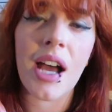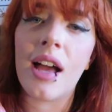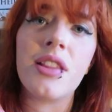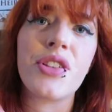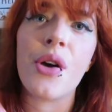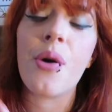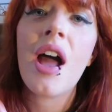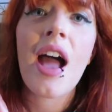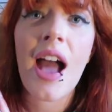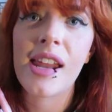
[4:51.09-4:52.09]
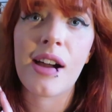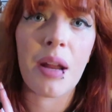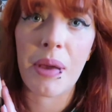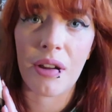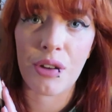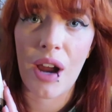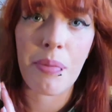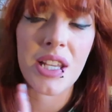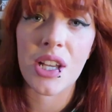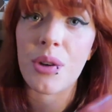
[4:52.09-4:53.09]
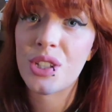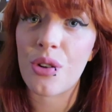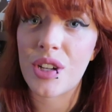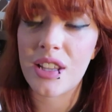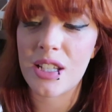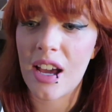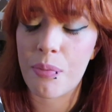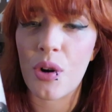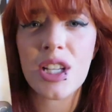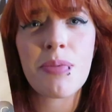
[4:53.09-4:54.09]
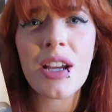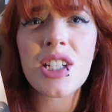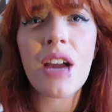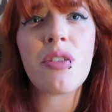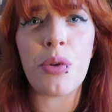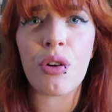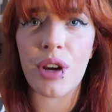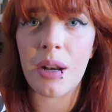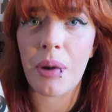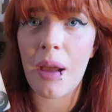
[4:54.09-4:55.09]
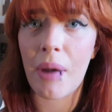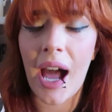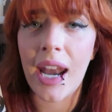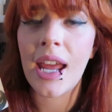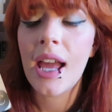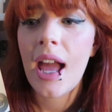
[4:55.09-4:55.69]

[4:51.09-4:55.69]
and so any kind of period rap is always good in these kind of books, especially to have a book written by a man